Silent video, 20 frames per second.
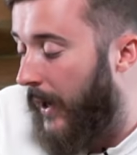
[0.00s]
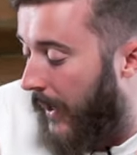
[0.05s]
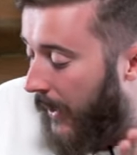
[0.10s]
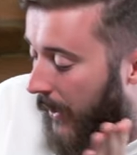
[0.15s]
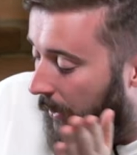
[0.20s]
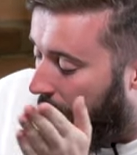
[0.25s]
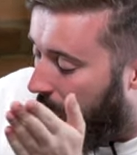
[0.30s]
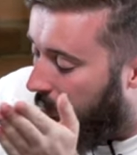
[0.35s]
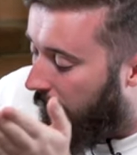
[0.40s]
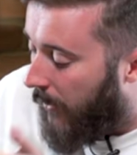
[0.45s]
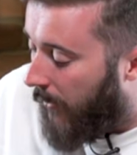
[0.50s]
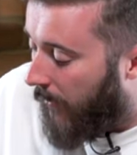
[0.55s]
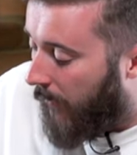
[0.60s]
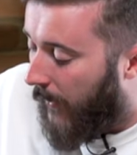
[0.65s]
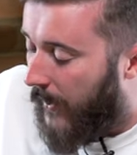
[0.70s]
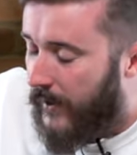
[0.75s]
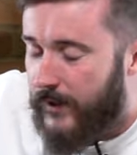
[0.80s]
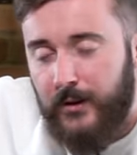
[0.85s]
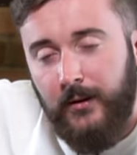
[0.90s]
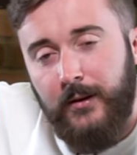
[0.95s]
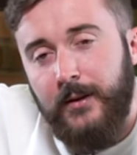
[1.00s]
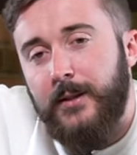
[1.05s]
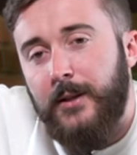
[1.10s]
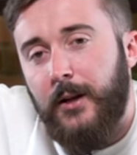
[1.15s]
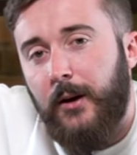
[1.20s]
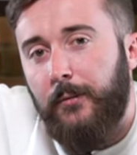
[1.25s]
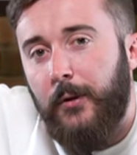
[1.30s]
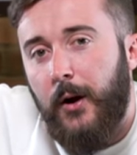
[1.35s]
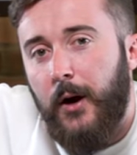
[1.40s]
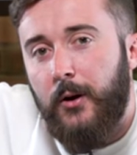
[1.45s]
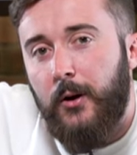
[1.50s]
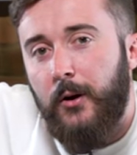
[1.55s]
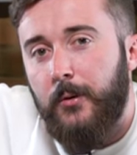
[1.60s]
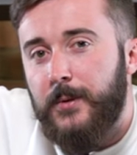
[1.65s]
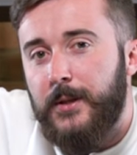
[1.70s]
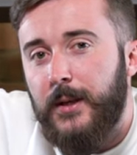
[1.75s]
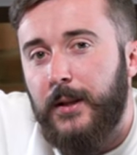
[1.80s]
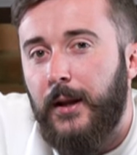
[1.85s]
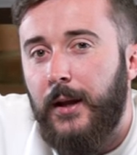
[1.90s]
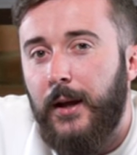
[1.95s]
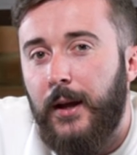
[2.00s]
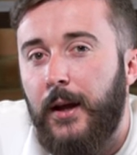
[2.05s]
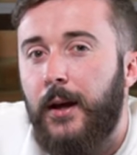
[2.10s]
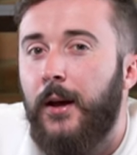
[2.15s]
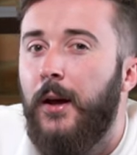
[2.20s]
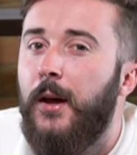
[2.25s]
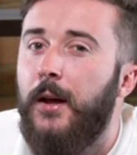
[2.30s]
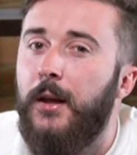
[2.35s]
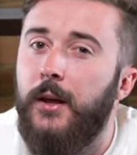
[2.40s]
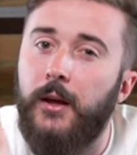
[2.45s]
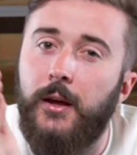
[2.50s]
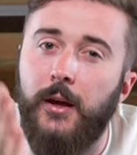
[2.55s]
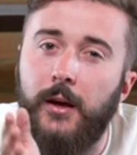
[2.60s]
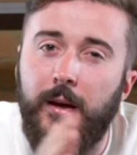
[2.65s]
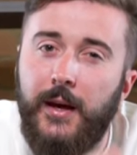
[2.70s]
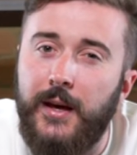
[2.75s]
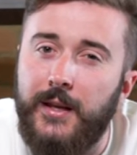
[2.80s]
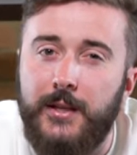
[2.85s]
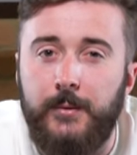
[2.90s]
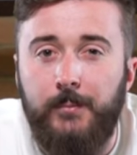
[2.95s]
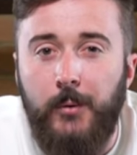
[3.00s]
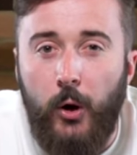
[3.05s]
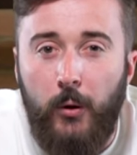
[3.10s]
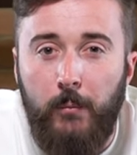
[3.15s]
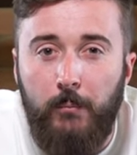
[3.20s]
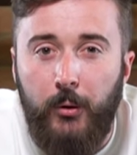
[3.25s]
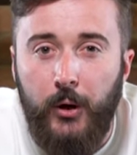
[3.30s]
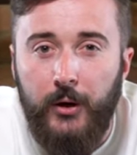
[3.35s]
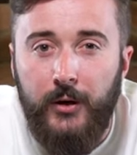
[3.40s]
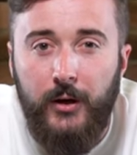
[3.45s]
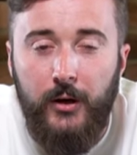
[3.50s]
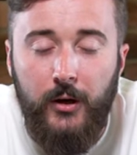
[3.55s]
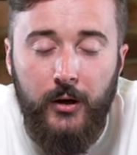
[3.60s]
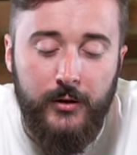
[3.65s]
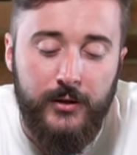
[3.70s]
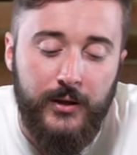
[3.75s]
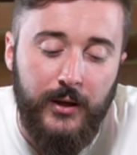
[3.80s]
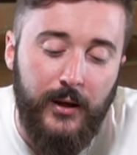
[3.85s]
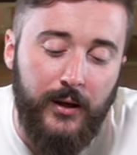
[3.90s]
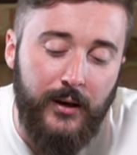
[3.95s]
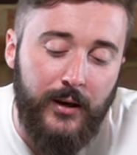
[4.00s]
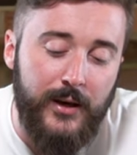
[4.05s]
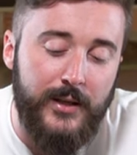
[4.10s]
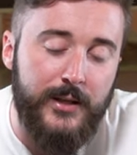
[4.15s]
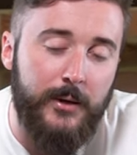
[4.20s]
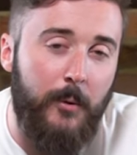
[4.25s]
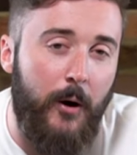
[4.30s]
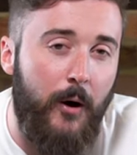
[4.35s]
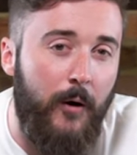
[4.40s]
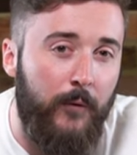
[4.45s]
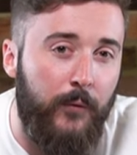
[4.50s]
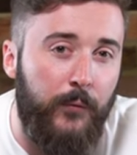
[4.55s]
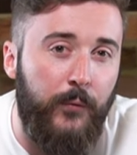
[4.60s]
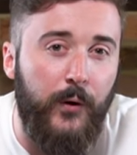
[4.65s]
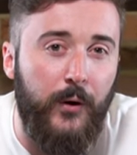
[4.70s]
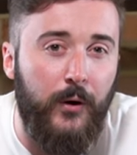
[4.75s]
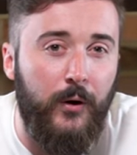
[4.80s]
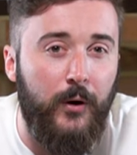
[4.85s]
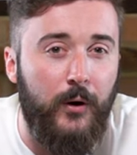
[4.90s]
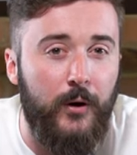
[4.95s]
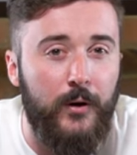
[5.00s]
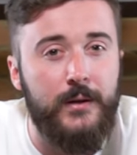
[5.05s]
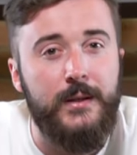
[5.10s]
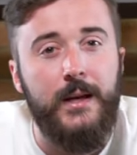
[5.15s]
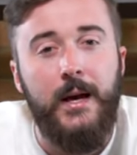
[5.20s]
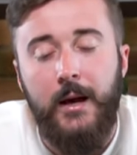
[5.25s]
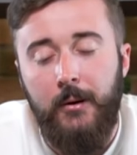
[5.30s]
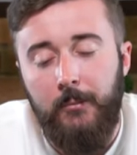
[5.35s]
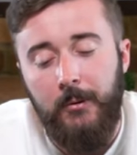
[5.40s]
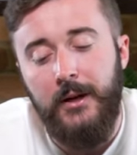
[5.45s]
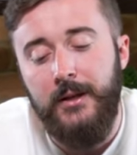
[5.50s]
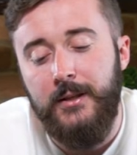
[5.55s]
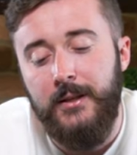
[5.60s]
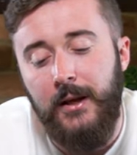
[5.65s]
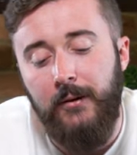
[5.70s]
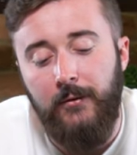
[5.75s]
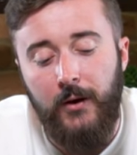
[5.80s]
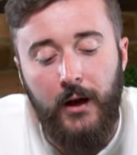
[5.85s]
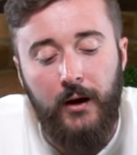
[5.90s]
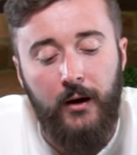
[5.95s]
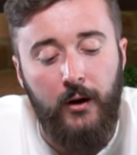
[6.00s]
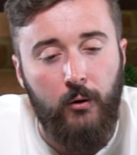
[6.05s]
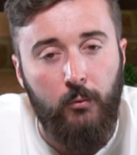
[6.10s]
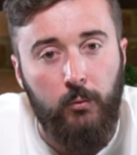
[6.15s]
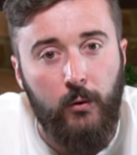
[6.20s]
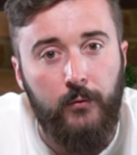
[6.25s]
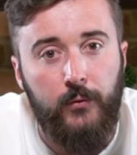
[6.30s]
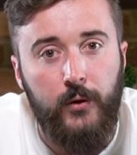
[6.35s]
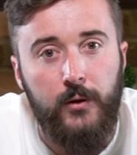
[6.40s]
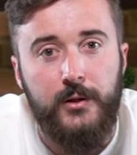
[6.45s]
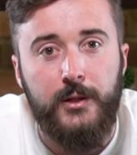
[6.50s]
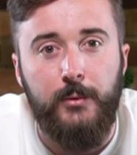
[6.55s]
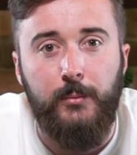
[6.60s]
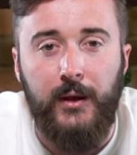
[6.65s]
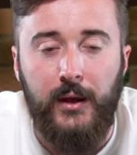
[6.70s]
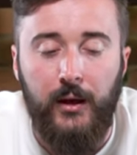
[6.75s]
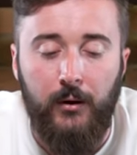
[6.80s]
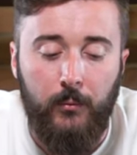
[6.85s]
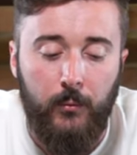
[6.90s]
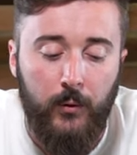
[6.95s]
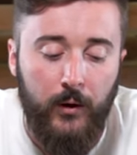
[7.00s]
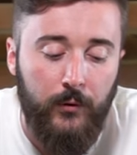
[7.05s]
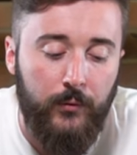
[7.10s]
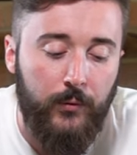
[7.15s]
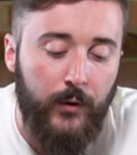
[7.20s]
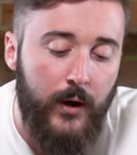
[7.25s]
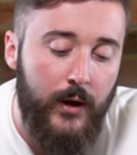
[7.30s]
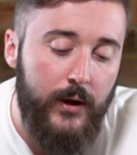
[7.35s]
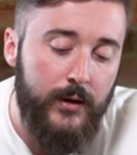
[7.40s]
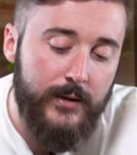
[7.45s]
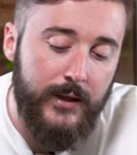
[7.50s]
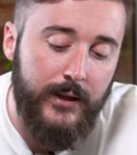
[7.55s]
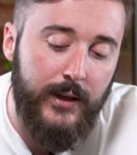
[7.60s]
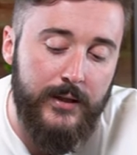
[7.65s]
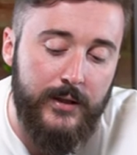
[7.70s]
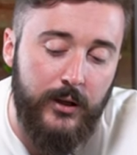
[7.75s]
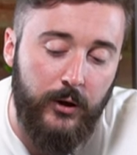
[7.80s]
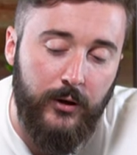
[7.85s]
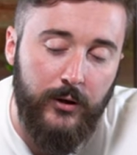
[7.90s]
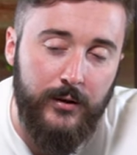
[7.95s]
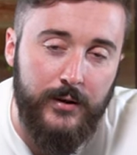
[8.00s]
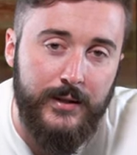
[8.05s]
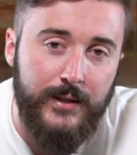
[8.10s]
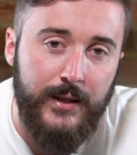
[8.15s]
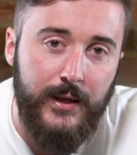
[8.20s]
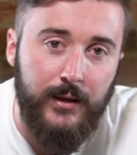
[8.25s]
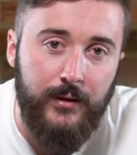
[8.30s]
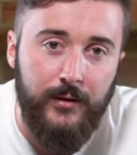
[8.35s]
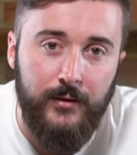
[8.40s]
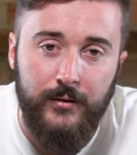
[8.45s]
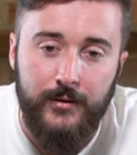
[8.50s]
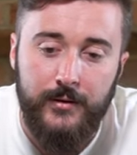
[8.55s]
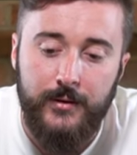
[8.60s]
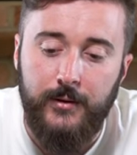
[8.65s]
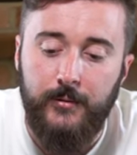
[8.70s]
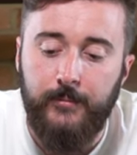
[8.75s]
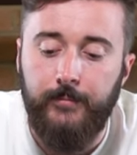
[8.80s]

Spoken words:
And then we've got the rest of the stuff that I copped in here. You're gonna get some on-body looks, you're gonna get some on-foot looks, but let's give it a little review to begin with. So let's look at the sneakers.